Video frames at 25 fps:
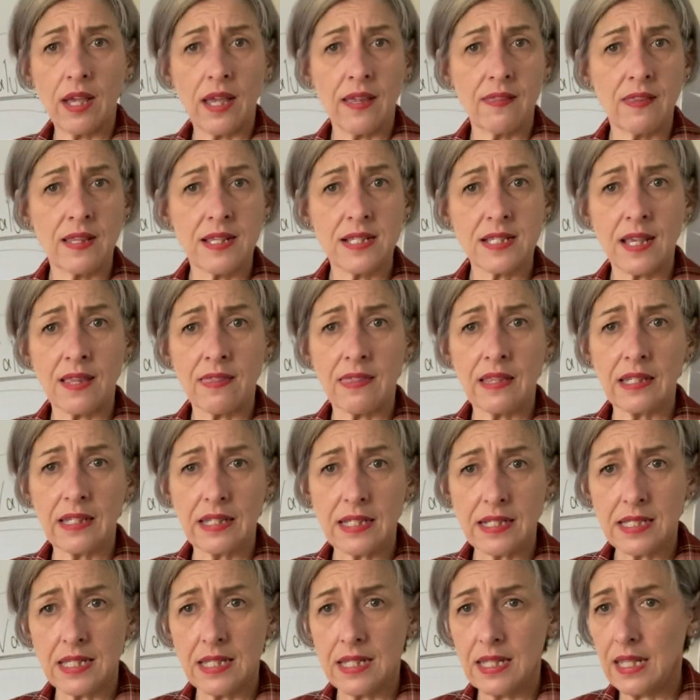and there's other
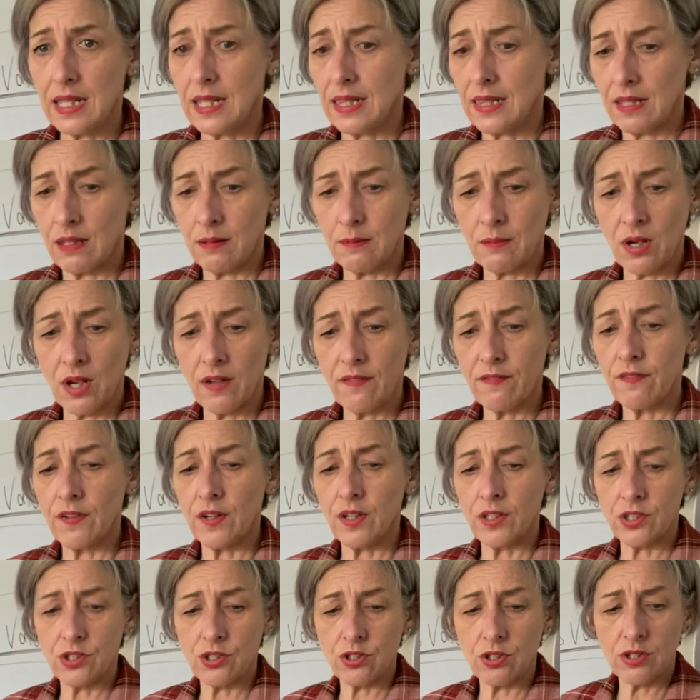links in here that you might
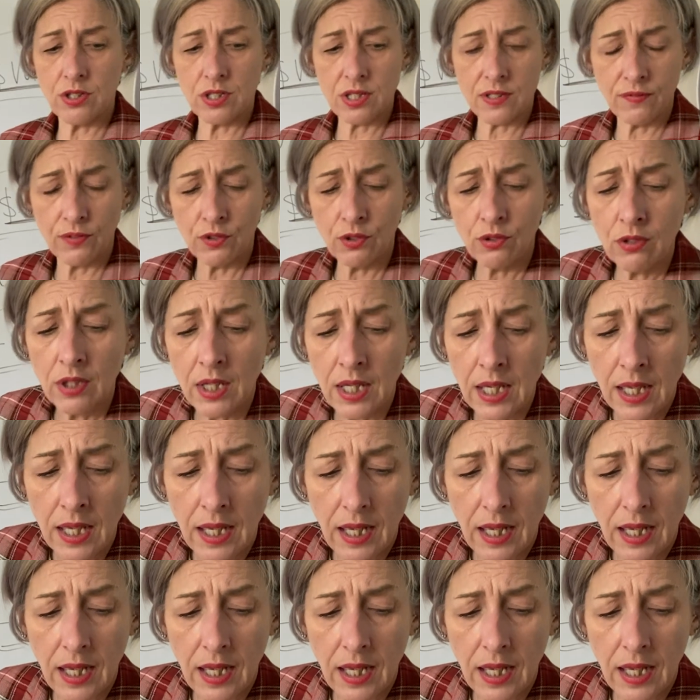find useful.